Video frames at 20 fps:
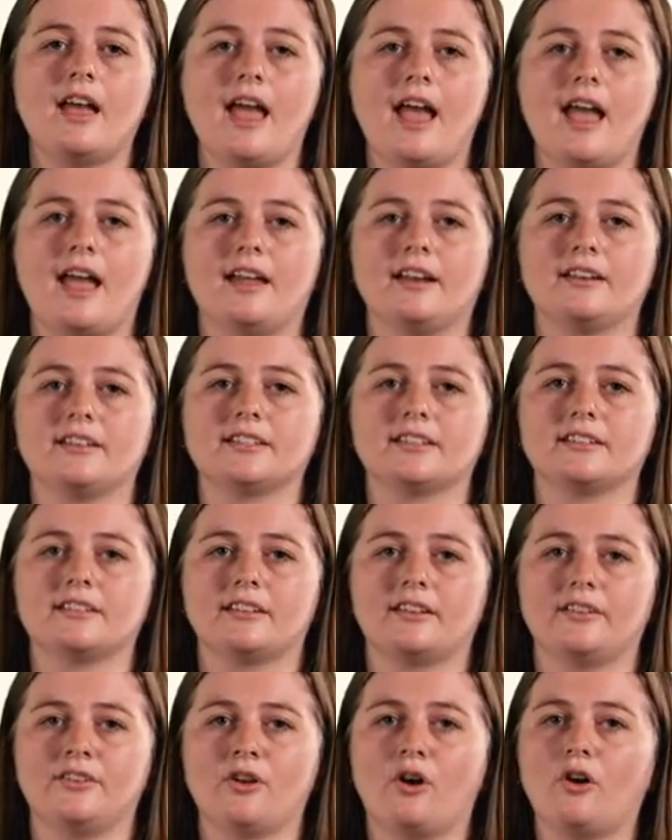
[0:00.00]
And
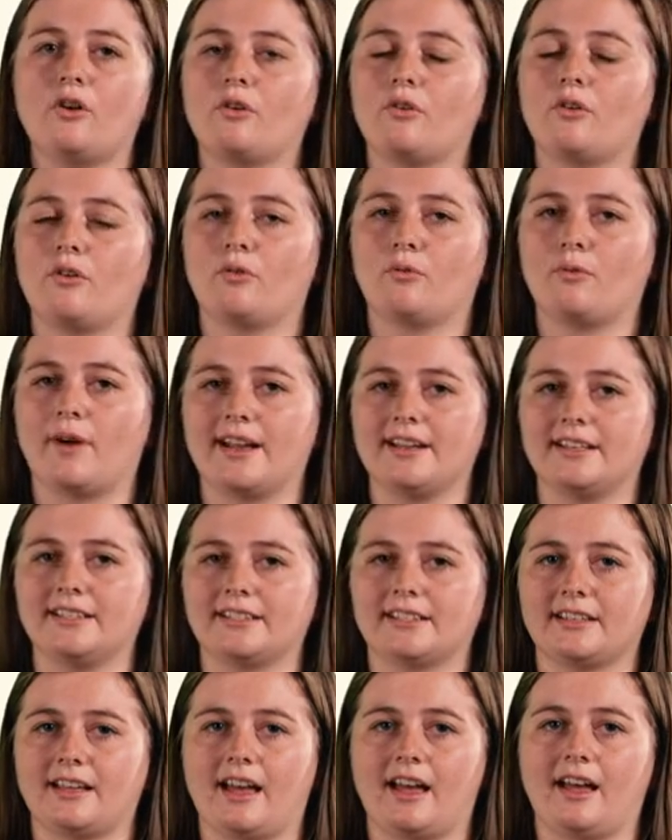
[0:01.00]
not
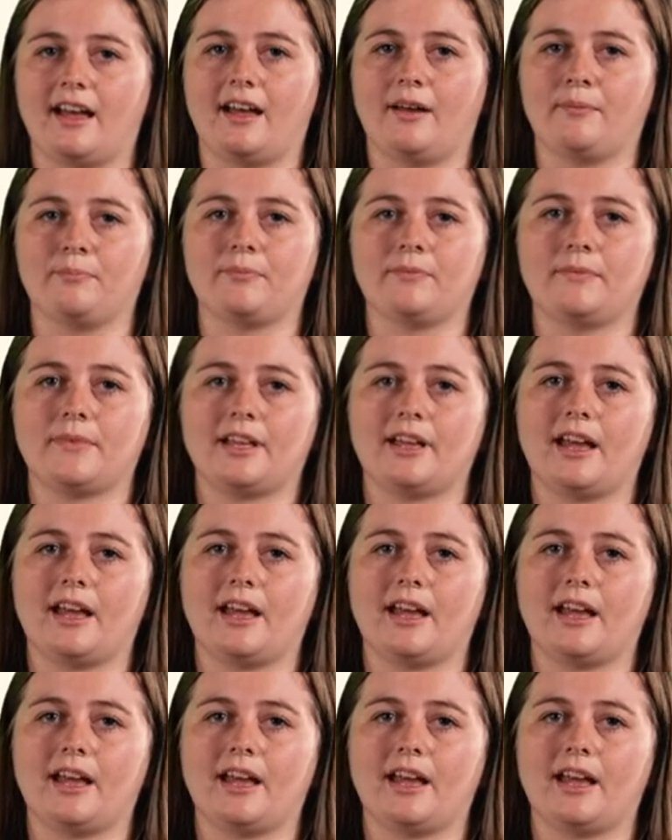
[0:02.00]
always um,